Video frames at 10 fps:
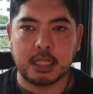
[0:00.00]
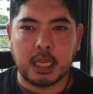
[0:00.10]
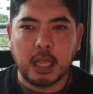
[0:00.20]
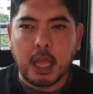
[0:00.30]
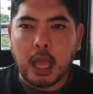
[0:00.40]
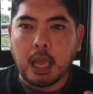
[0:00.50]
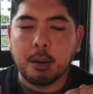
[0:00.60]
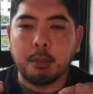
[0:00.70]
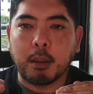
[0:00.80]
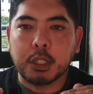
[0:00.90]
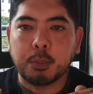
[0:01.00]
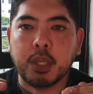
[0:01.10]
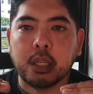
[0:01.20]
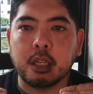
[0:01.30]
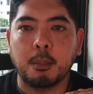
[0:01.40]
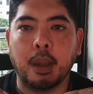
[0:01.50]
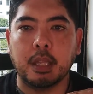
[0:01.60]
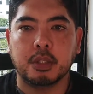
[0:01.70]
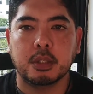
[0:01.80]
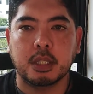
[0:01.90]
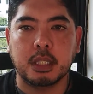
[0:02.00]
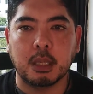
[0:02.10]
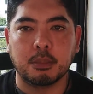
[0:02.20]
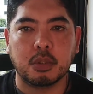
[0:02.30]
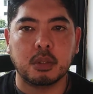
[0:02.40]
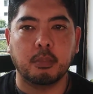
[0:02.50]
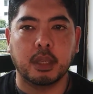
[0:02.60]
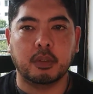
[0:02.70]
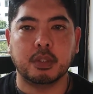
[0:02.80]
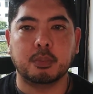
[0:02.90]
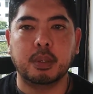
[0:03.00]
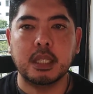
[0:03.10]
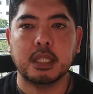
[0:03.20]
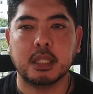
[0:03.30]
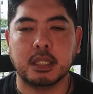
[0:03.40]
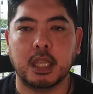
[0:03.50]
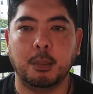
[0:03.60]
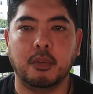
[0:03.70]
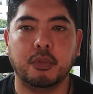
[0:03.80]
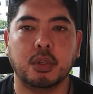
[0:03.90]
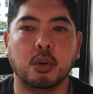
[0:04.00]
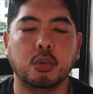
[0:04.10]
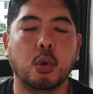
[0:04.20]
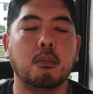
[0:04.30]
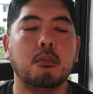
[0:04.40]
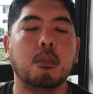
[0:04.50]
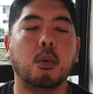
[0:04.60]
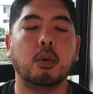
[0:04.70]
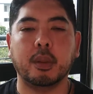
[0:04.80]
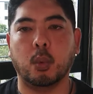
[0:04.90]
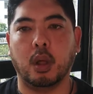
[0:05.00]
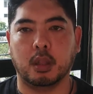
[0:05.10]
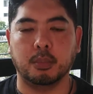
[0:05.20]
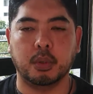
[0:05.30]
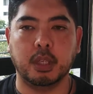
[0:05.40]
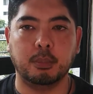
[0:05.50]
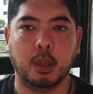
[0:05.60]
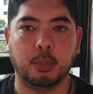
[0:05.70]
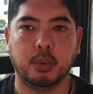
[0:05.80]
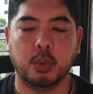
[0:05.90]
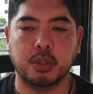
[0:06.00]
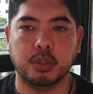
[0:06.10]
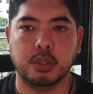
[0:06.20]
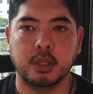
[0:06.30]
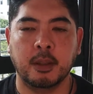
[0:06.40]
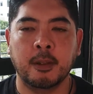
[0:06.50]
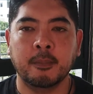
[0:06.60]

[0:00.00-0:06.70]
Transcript: And, and remember, I'm speaking in a magical sense, I'm just in metaphors. Please understand, and if you don't, you are more than welcome to hit me up with questions.